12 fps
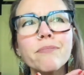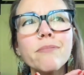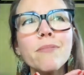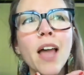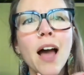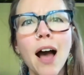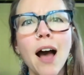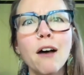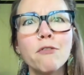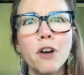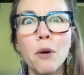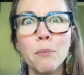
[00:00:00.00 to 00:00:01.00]

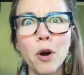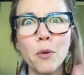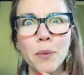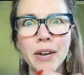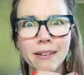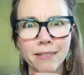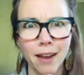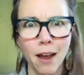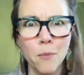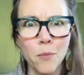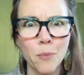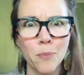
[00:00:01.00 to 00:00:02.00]
have a moment in
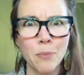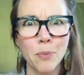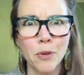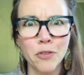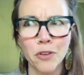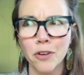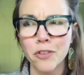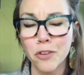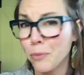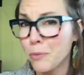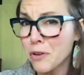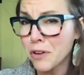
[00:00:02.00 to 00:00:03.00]
time where people start to
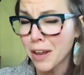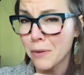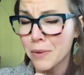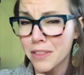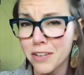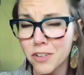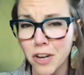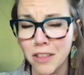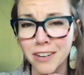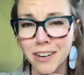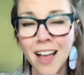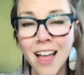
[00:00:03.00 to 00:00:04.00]
communicate with each
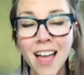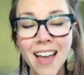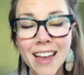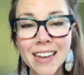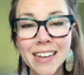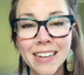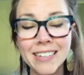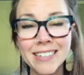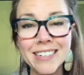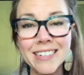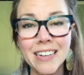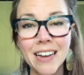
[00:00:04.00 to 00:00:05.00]
other,
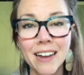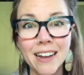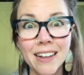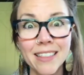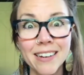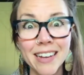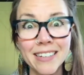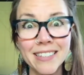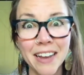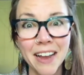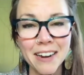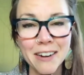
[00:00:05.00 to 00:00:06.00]
and the next
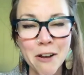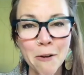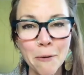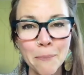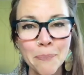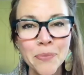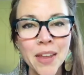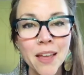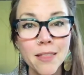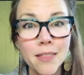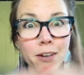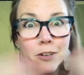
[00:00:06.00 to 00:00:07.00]
thing I know,
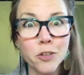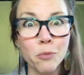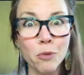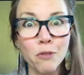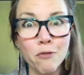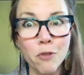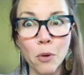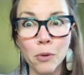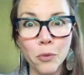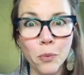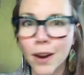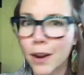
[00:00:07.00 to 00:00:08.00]
there's a
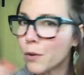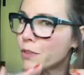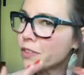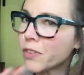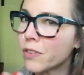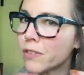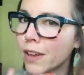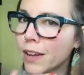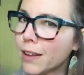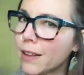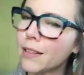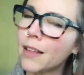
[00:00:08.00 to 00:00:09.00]
revolt, right? This is like
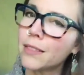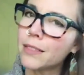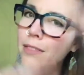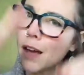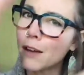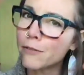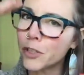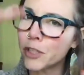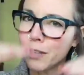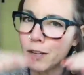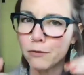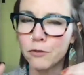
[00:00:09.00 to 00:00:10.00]
a level
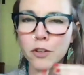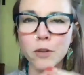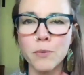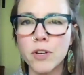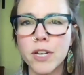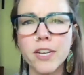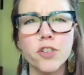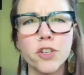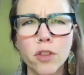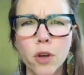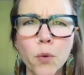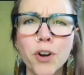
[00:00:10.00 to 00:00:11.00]
of communication
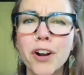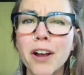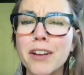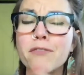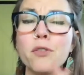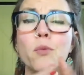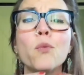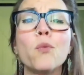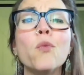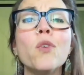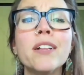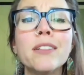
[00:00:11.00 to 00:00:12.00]
that we're not even
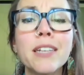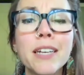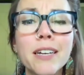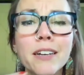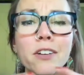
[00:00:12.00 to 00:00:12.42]
willing